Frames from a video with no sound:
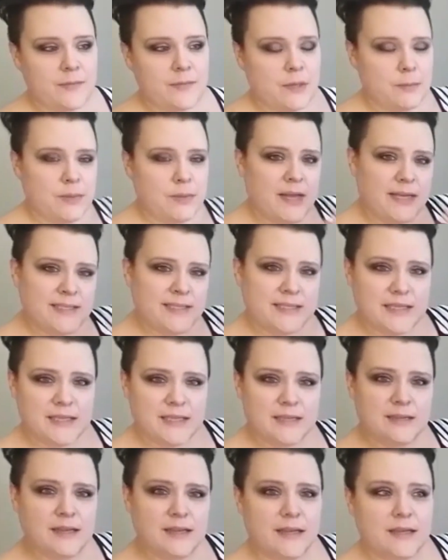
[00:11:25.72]

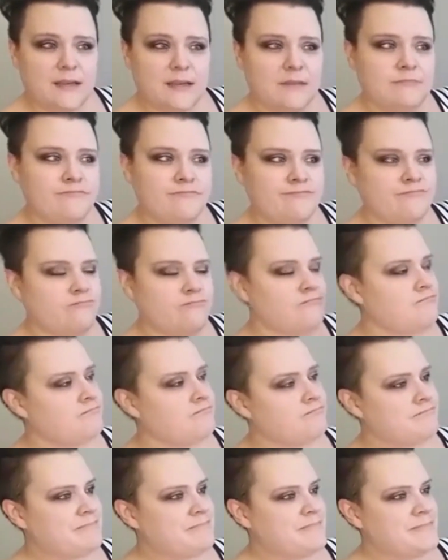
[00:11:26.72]
plastic, like
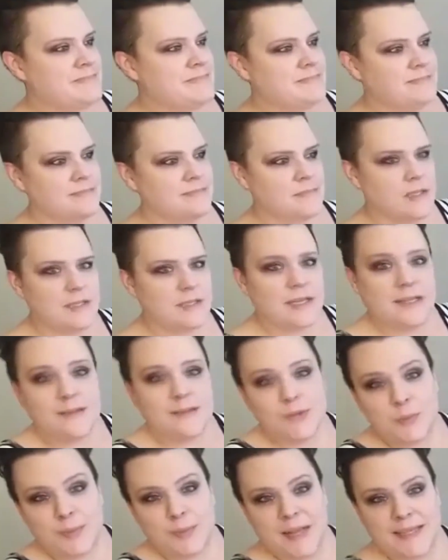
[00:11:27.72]
a
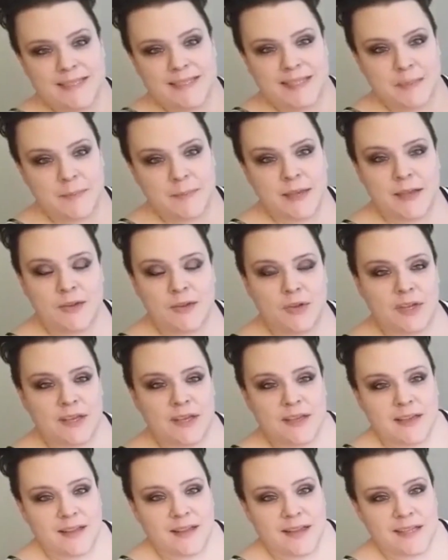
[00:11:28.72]
little plastic bin. You can
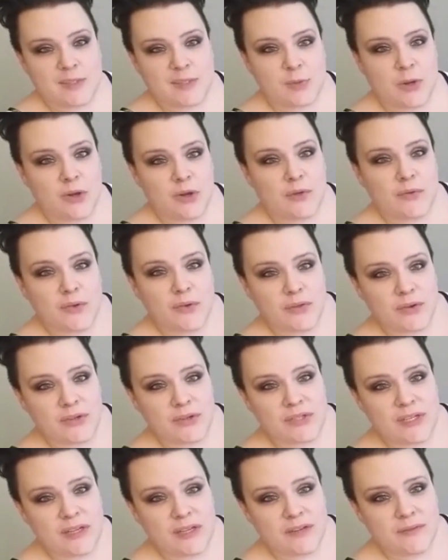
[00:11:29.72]
get like 12 or
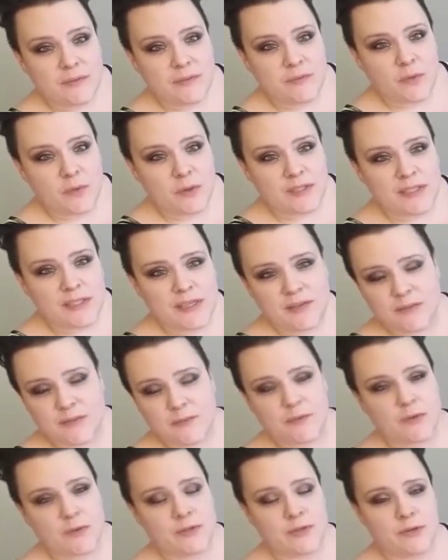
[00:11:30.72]
13 of them, 14 of them
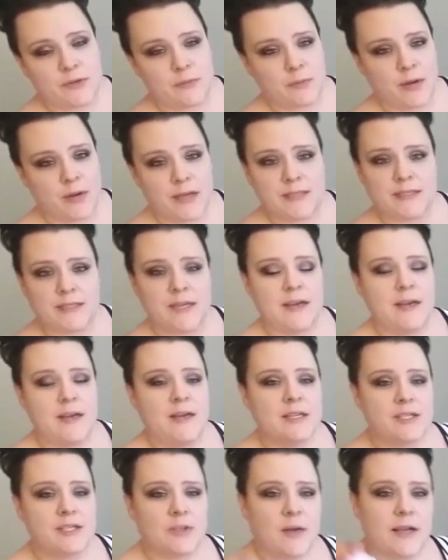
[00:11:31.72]
for a certain price.
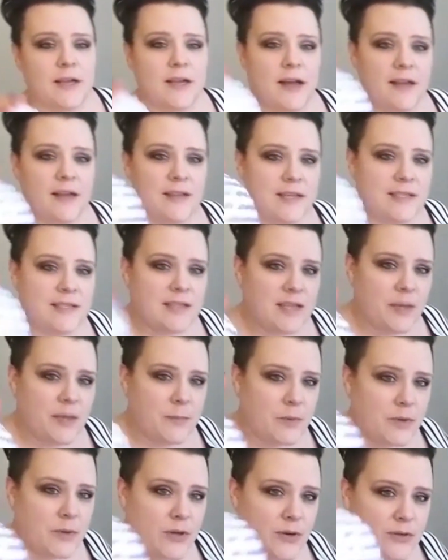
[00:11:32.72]
So I got these a
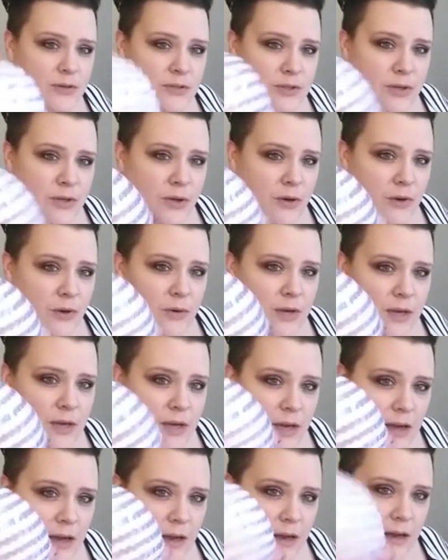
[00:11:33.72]
couple years ago.
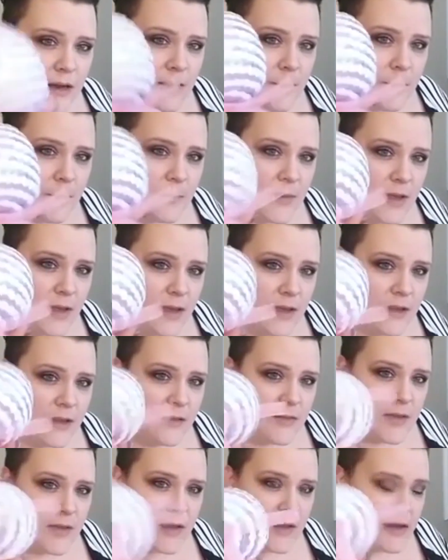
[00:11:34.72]

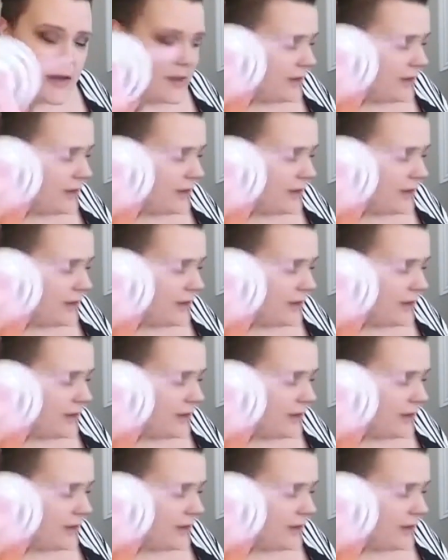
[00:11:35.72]
And I